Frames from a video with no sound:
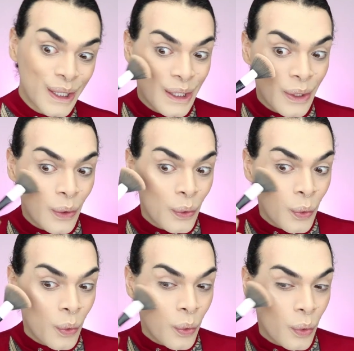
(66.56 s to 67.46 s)
oh, these
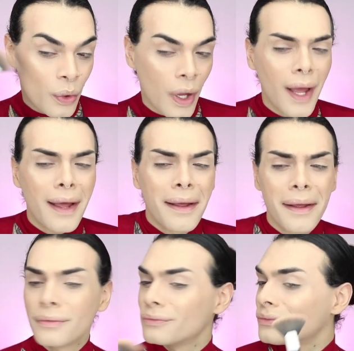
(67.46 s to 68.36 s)
must be the
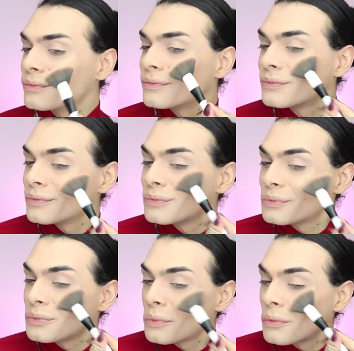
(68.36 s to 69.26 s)
highlighters. Yeah, they're the
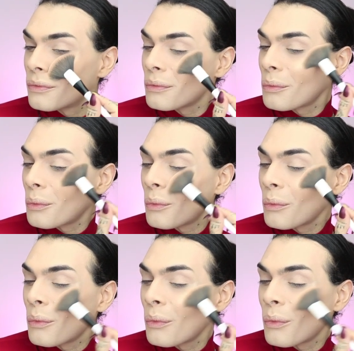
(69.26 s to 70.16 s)
highlighters, yeah. Is that
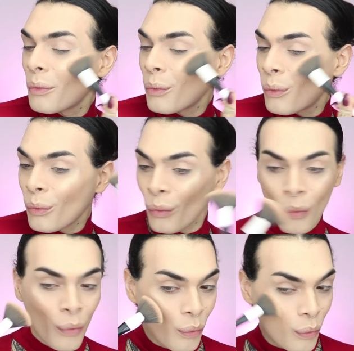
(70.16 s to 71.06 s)
Flash Me, I
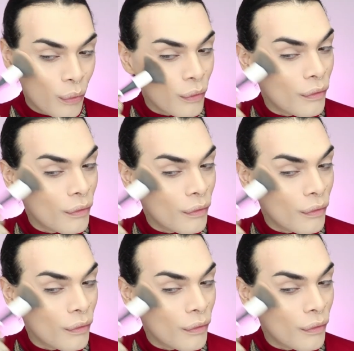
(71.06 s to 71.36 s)
think? Yeah.